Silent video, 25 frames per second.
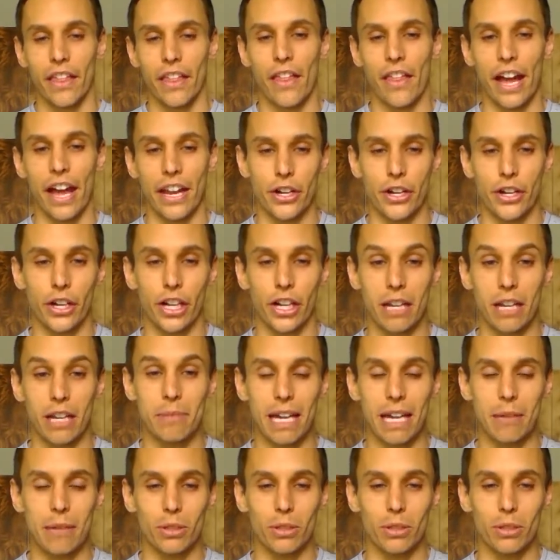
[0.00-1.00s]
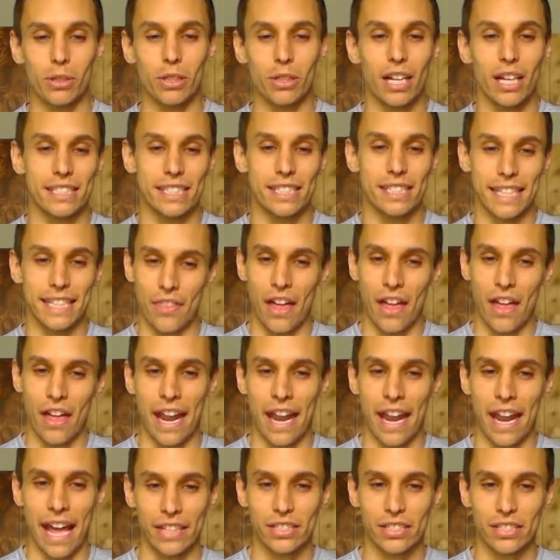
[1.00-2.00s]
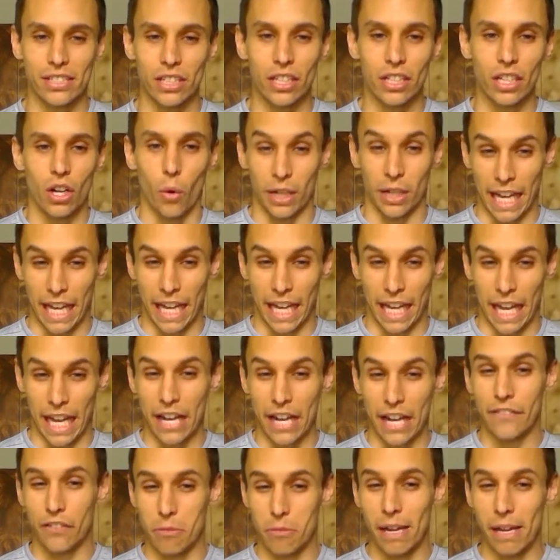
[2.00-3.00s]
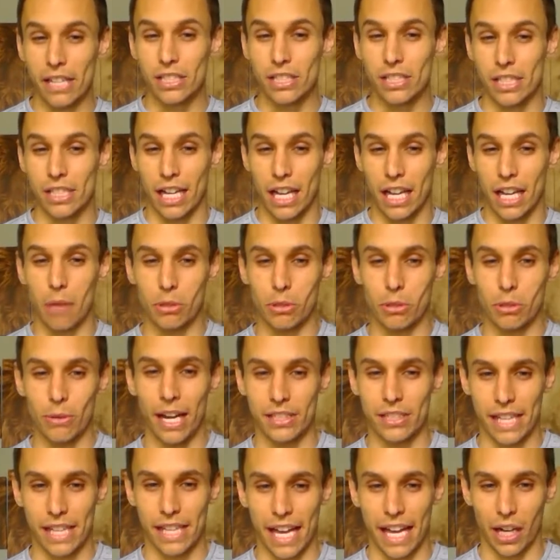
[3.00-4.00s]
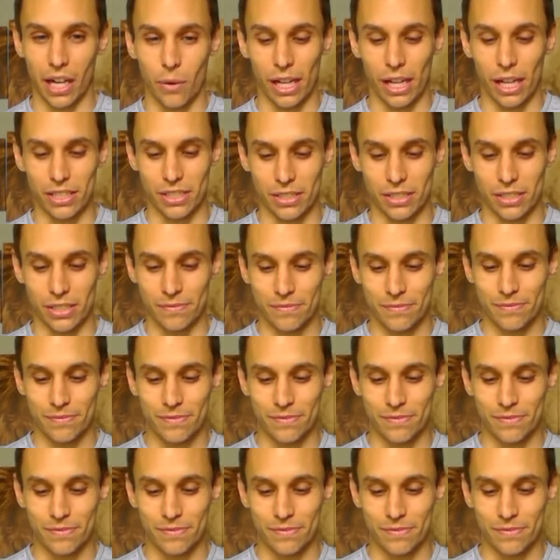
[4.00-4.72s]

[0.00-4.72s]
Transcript: that you're going to be able to get that answer or get information to help you answer that question.